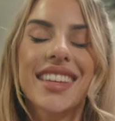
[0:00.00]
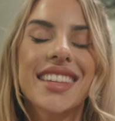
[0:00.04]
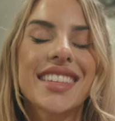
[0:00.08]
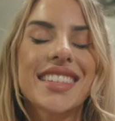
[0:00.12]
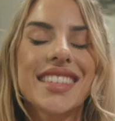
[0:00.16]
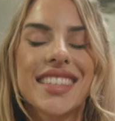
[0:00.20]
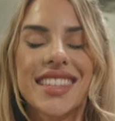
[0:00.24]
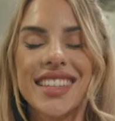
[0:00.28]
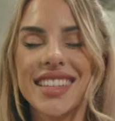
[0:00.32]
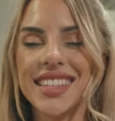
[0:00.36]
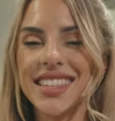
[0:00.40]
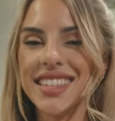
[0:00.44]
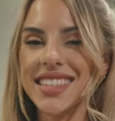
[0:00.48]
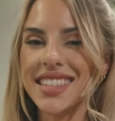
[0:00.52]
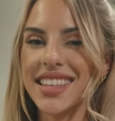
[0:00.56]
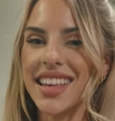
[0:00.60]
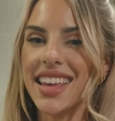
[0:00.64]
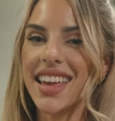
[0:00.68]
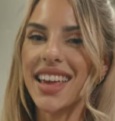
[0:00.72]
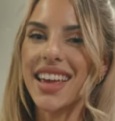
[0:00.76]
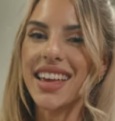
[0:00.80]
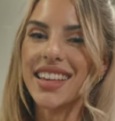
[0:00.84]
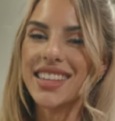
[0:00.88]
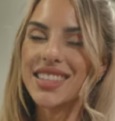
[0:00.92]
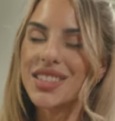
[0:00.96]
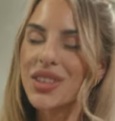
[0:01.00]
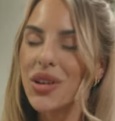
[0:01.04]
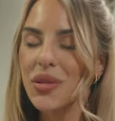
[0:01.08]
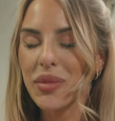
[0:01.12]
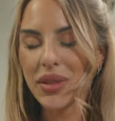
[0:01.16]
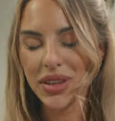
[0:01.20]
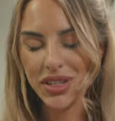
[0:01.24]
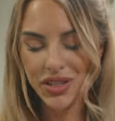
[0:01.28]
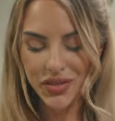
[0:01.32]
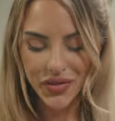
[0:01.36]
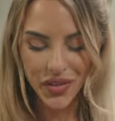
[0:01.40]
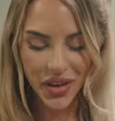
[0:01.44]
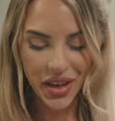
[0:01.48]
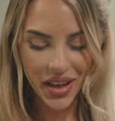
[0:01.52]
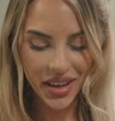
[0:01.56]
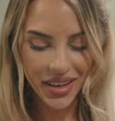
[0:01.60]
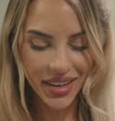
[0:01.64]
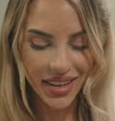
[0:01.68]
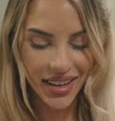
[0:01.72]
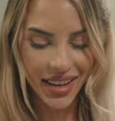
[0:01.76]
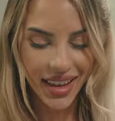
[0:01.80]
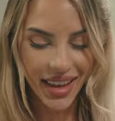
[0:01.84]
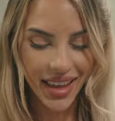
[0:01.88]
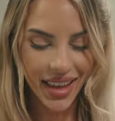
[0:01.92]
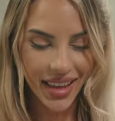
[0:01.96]
this is uh, so much
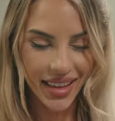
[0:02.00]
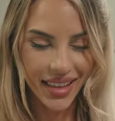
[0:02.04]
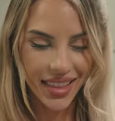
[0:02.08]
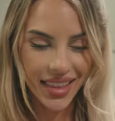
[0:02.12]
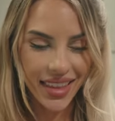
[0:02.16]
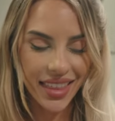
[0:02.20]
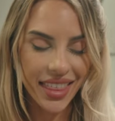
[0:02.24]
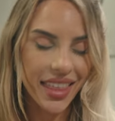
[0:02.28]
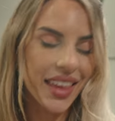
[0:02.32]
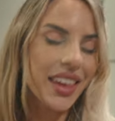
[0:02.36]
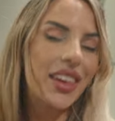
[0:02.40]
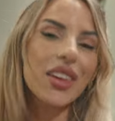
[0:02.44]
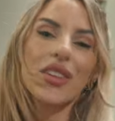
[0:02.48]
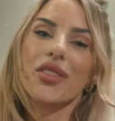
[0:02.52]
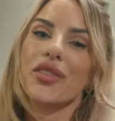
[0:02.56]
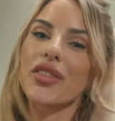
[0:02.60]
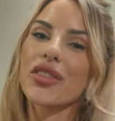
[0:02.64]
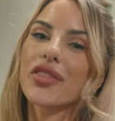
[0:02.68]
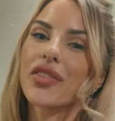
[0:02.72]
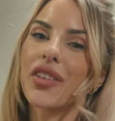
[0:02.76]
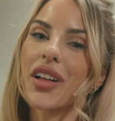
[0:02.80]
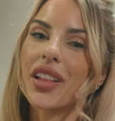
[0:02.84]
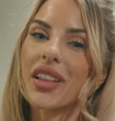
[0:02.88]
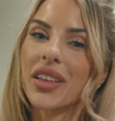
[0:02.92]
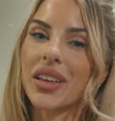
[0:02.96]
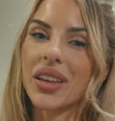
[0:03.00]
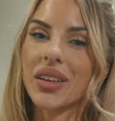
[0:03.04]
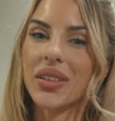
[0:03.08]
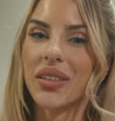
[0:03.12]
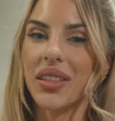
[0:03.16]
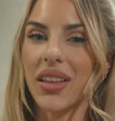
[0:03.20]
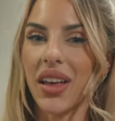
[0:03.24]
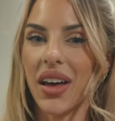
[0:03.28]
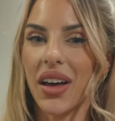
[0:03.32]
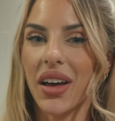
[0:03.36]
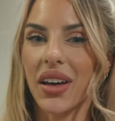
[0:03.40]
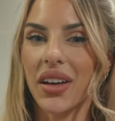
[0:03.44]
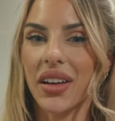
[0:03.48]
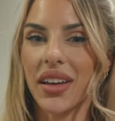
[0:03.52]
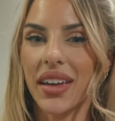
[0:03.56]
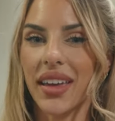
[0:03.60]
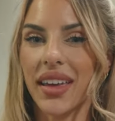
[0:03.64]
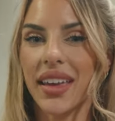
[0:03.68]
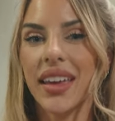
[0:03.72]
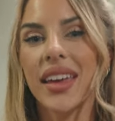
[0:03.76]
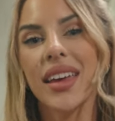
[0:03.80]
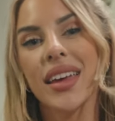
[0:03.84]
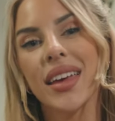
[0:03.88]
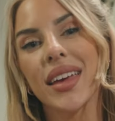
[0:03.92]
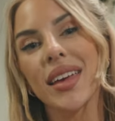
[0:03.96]
fun and um, thank you for following along
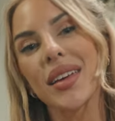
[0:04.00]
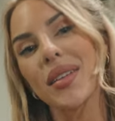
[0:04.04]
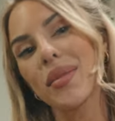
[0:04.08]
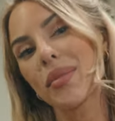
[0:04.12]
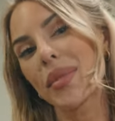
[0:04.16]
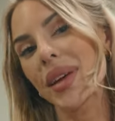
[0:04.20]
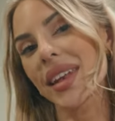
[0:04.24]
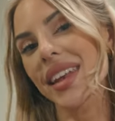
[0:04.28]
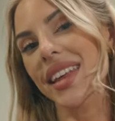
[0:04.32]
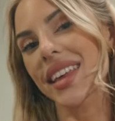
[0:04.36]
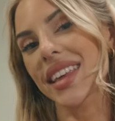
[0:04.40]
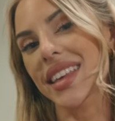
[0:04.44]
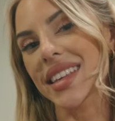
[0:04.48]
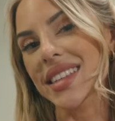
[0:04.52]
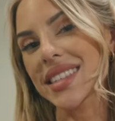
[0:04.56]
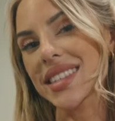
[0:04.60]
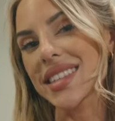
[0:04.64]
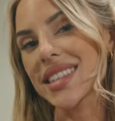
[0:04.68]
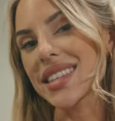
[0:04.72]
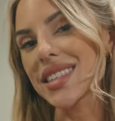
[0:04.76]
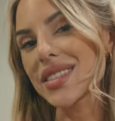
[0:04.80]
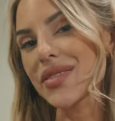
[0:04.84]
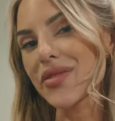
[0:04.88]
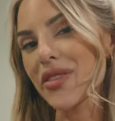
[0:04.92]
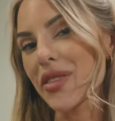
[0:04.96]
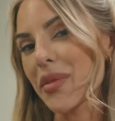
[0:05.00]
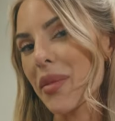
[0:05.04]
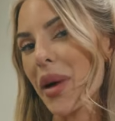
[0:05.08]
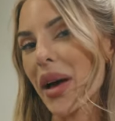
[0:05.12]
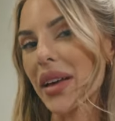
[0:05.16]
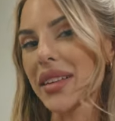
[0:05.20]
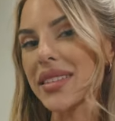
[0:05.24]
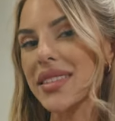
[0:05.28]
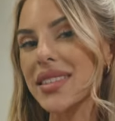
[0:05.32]
many kisses from